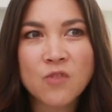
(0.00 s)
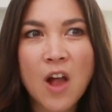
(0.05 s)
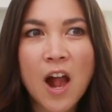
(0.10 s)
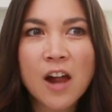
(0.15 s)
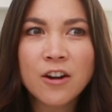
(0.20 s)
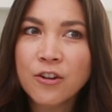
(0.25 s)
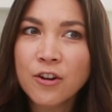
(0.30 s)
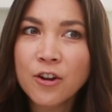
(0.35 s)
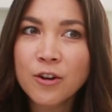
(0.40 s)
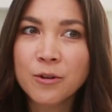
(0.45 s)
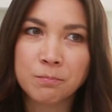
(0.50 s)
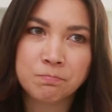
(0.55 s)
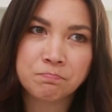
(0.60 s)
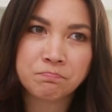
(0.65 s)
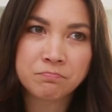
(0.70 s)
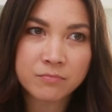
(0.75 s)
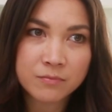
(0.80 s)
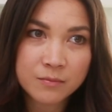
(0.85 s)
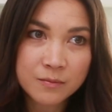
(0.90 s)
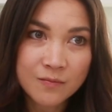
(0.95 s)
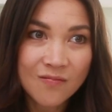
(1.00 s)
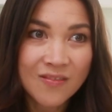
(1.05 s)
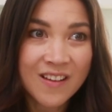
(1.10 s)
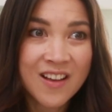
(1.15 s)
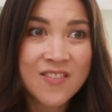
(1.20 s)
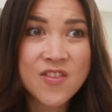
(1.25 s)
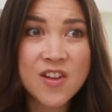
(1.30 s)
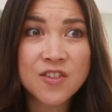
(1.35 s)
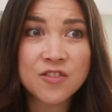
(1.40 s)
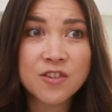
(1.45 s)
I don't know.
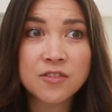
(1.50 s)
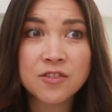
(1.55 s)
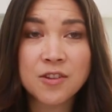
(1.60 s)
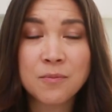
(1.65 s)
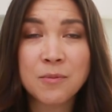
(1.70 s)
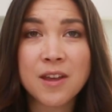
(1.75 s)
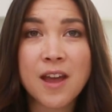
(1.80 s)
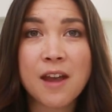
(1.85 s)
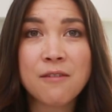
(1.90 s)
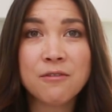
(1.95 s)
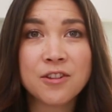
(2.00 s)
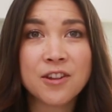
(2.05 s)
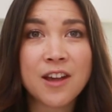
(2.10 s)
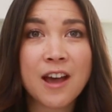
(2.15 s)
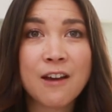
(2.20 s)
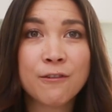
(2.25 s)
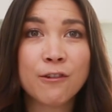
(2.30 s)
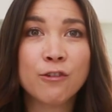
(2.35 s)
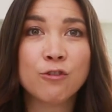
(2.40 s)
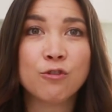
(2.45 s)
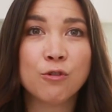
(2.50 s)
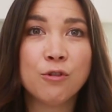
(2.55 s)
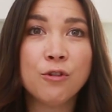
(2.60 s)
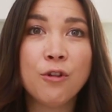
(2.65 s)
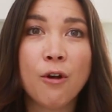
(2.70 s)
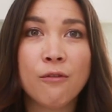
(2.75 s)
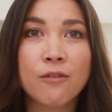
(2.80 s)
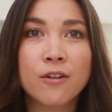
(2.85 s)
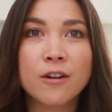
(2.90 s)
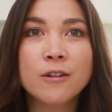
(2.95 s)
That's not something I really have
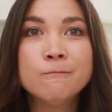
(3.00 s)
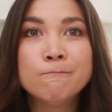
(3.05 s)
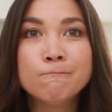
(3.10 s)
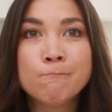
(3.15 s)
control over.